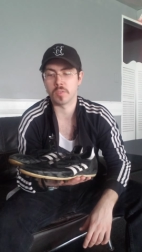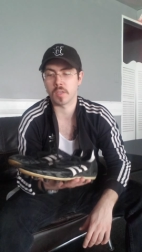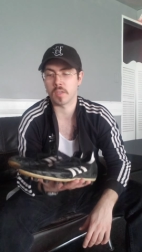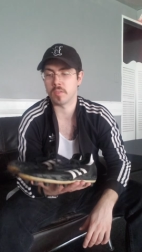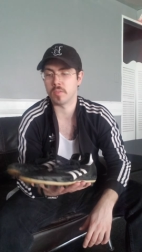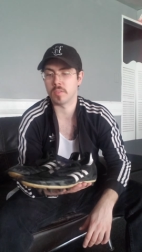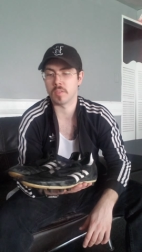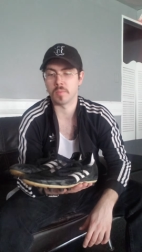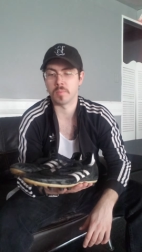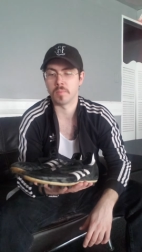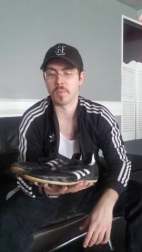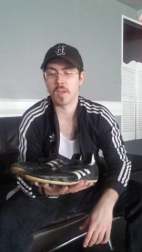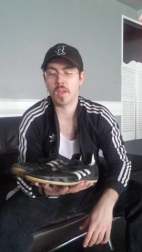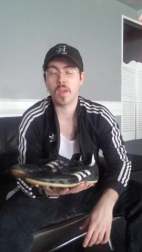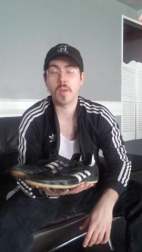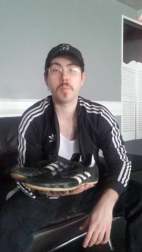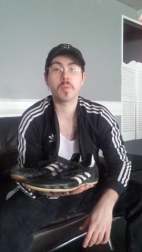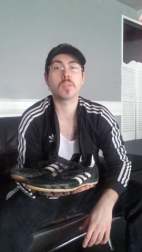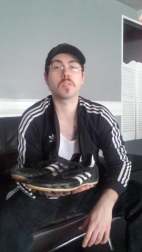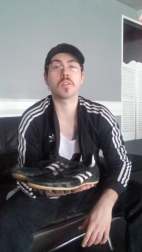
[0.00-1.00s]
I used them
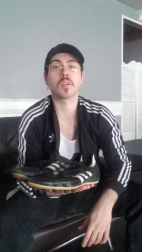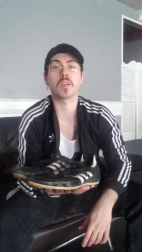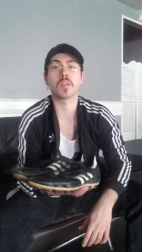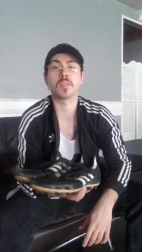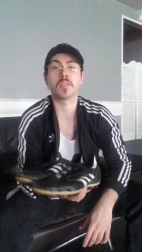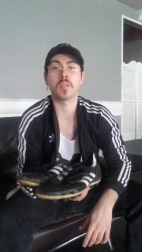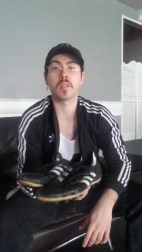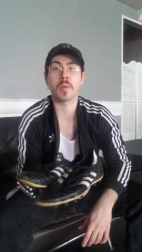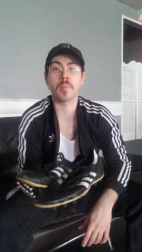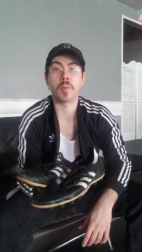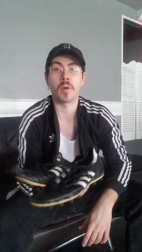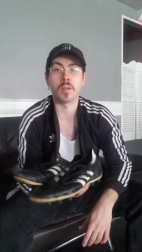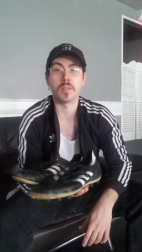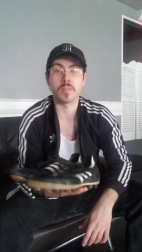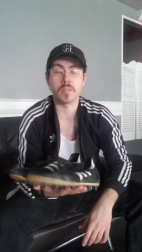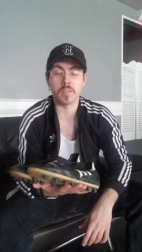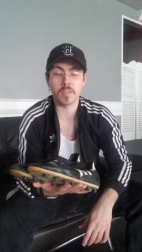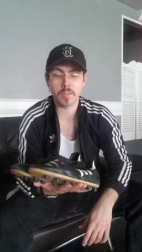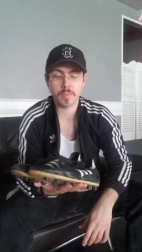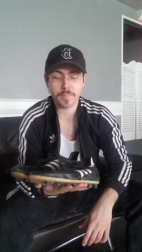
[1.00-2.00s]
because like I said, I
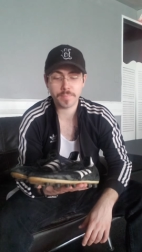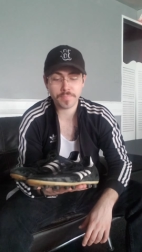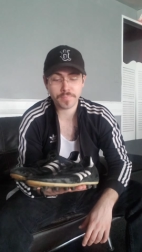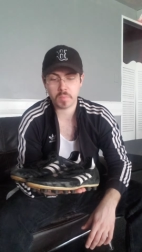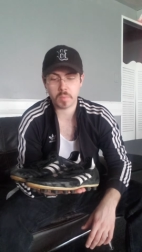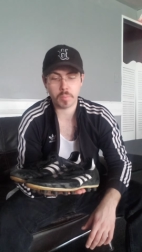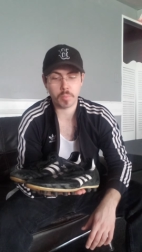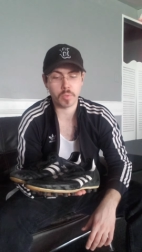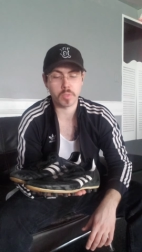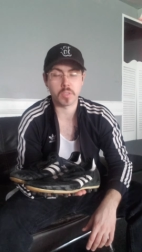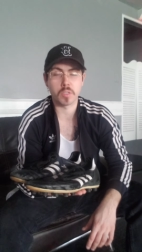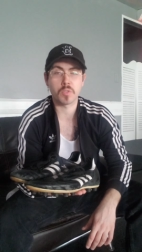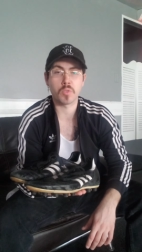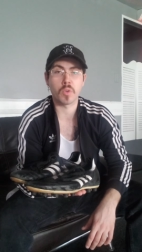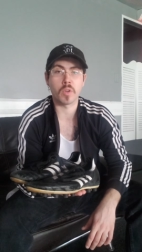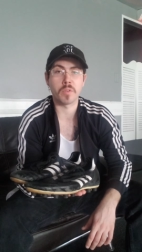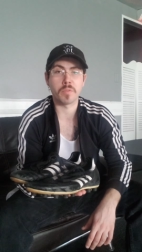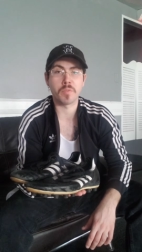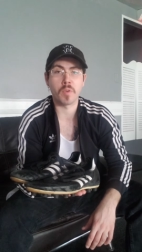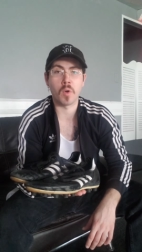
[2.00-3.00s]
punted. Pretty
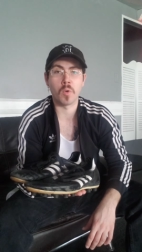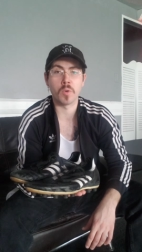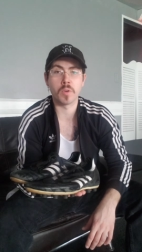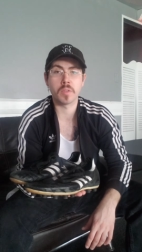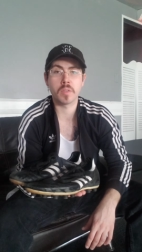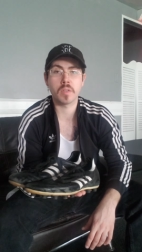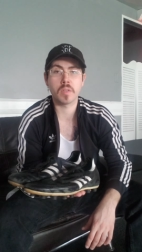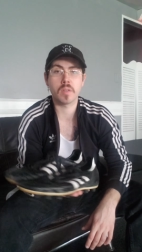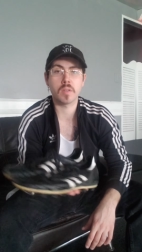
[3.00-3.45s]
straightforward.